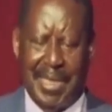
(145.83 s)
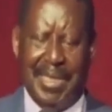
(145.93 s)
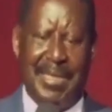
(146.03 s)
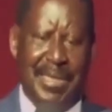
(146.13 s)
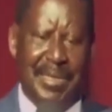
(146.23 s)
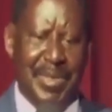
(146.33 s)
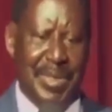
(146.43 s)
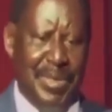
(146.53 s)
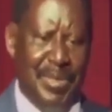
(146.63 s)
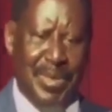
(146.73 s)
That is a
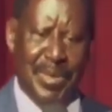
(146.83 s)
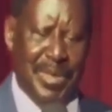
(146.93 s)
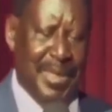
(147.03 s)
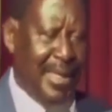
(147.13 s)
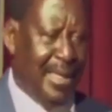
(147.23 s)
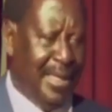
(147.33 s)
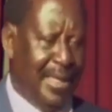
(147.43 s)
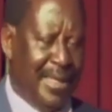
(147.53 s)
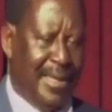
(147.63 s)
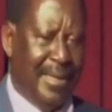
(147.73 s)
language they don't want to hear.
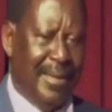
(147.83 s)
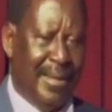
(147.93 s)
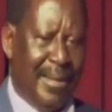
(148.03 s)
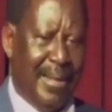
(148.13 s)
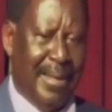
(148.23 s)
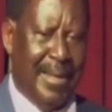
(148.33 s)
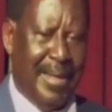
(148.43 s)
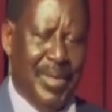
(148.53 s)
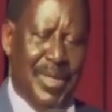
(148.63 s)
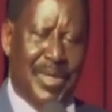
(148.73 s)

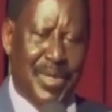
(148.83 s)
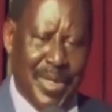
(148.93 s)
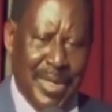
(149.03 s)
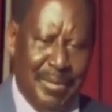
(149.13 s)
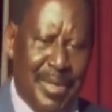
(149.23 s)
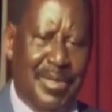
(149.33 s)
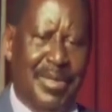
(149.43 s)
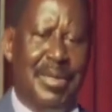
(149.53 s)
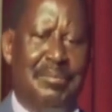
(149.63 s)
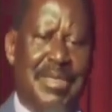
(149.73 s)
When you're talking
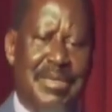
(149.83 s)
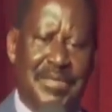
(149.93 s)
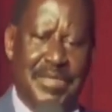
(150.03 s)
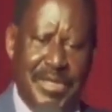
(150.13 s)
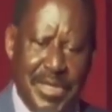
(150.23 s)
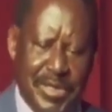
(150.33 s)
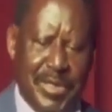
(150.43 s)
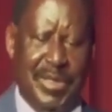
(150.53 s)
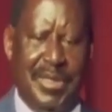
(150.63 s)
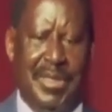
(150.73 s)
about
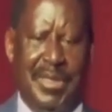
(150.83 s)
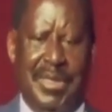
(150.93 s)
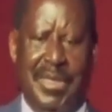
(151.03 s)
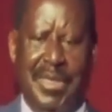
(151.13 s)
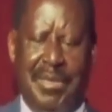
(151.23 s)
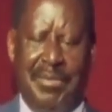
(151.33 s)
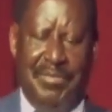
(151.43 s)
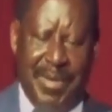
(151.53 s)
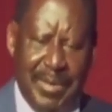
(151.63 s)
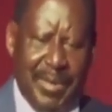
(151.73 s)
beneficiation,
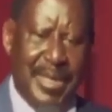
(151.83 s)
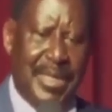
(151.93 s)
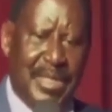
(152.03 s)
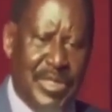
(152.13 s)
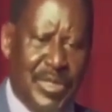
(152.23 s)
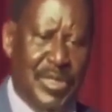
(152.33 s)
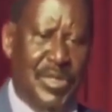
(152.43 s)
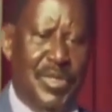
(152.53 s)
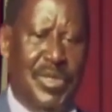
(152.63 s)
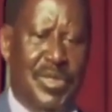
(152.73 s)
value
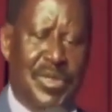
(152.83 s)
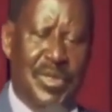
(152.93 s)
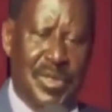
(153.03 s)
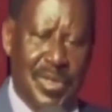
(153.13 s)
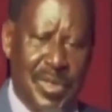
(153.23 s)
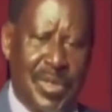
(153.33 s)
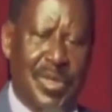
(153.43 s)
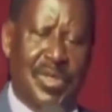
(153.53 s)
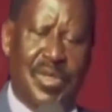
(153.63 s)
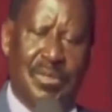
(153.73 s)
addition to
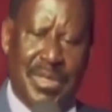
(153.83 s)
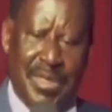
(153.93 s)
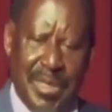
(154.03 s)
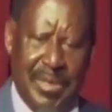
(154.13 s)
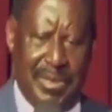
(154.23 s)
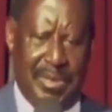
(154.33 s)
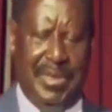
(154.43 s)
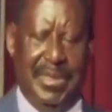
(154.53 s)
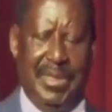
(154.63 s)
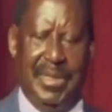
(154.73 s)
local raw
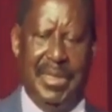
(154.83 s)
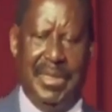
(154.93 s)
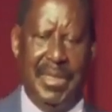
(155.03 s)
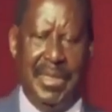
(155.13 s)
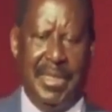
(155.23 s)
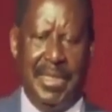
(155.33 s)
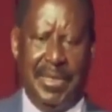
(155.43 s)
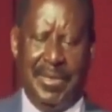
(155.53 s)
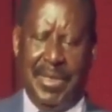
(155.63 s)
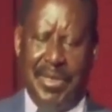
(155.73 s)
materials,
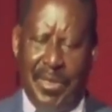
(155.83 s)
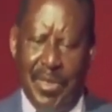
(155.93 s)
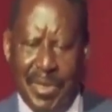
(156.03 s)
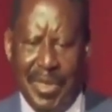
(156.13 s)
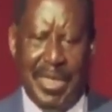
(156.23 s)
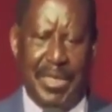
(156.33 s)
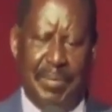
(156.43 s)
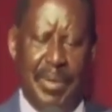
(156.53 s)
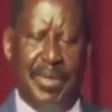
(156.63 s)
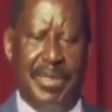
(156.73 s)
so that you don't
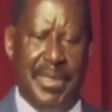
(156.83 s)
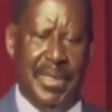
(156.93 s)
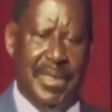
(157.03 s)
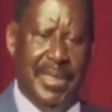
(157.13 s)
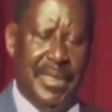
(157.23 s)
export